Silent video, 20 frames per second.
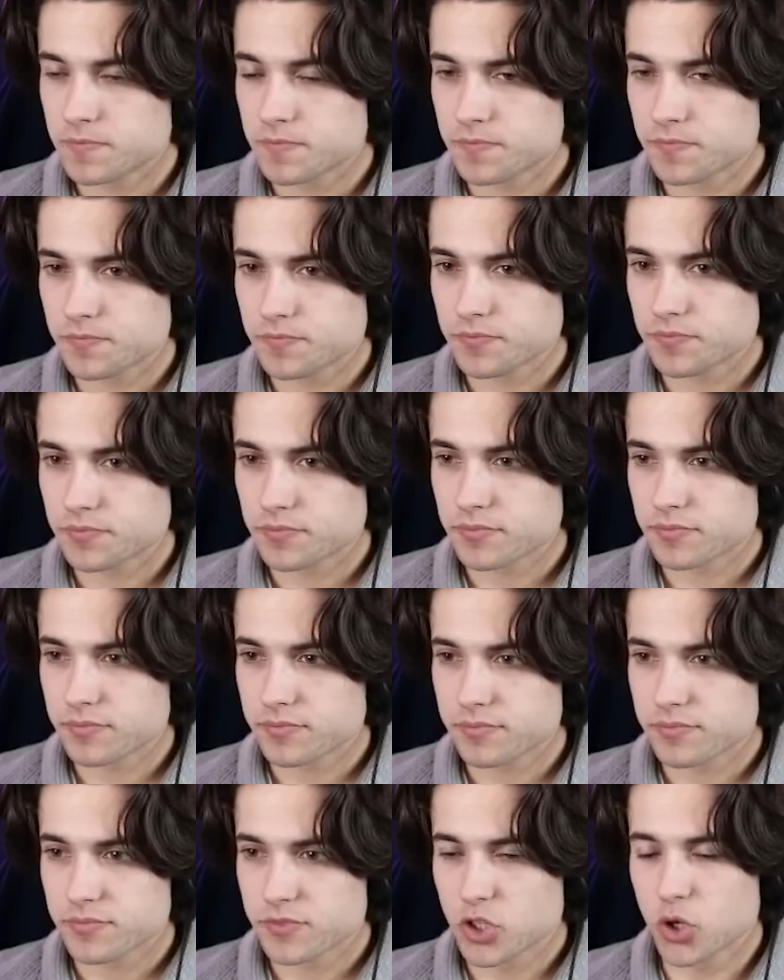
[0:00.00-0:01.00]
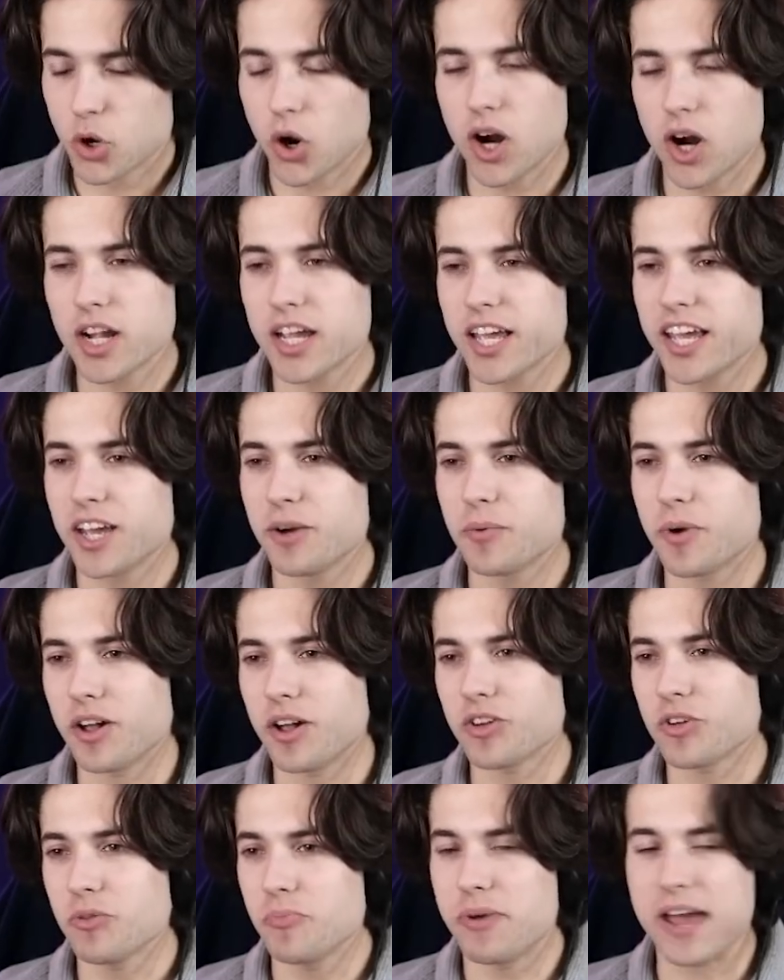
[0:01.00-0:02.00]
So yeah, I was doing the
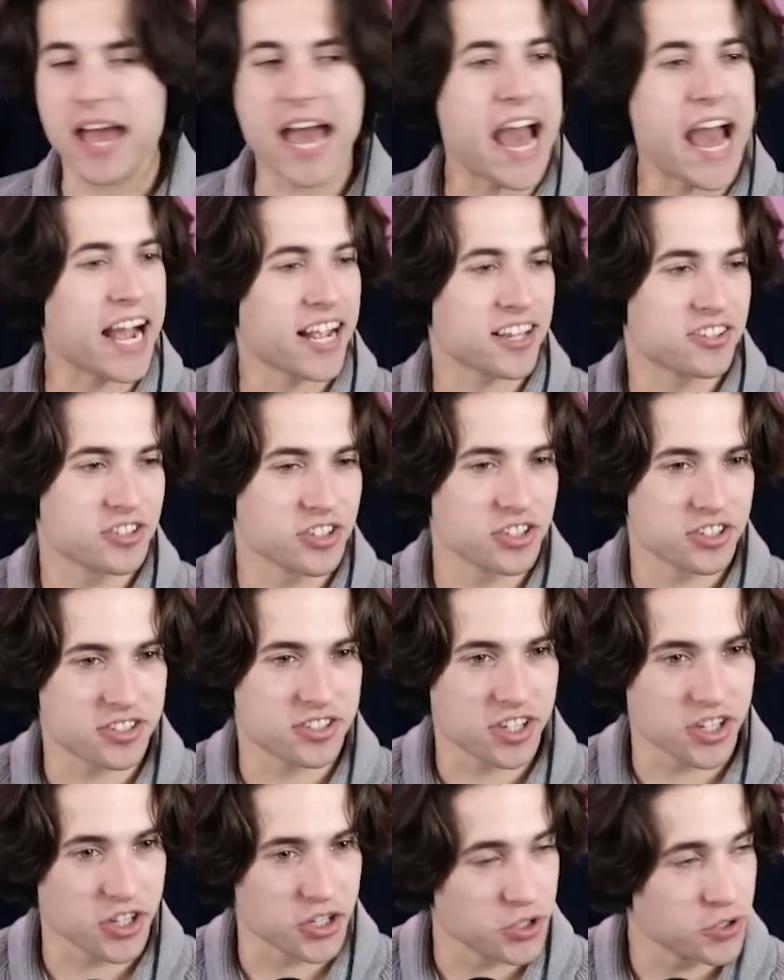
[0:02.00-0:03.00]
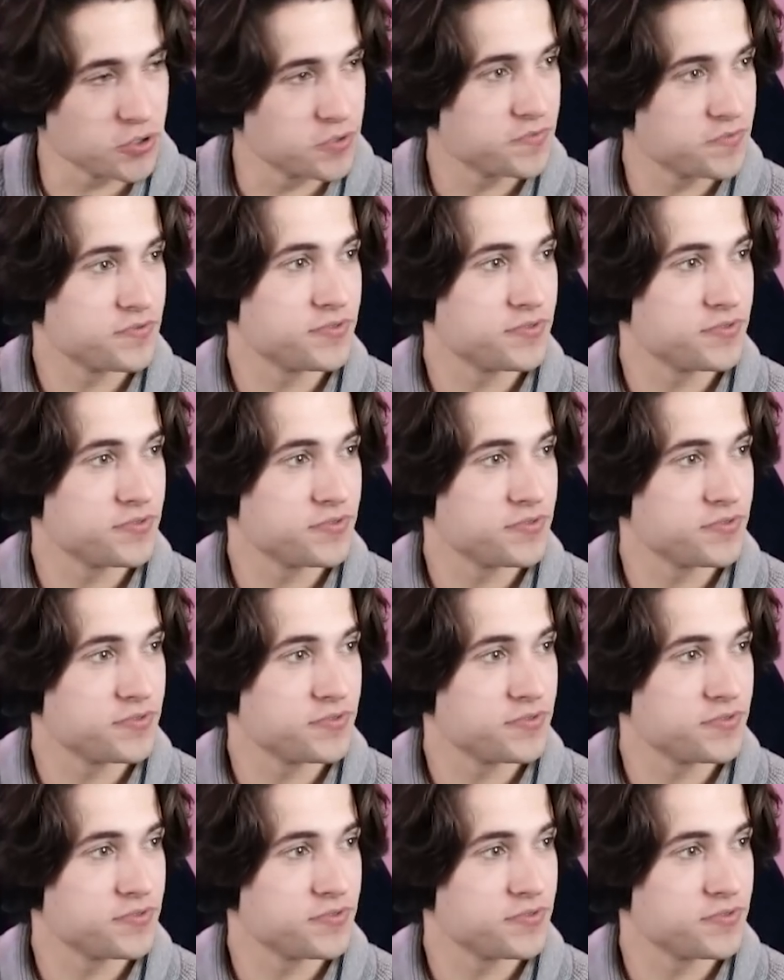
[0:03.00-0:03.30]
gym out of order without knowing.